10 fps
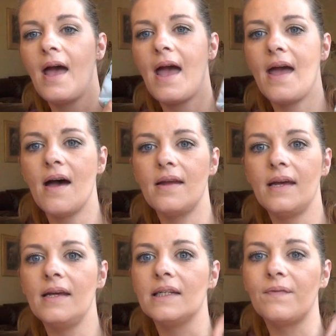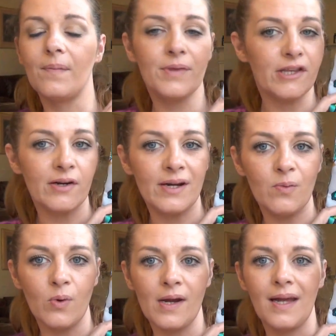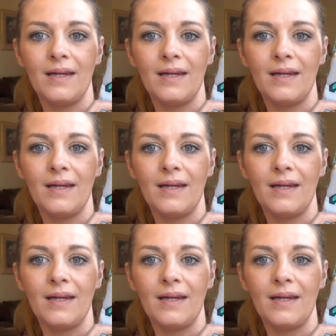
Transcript: and it is from 31,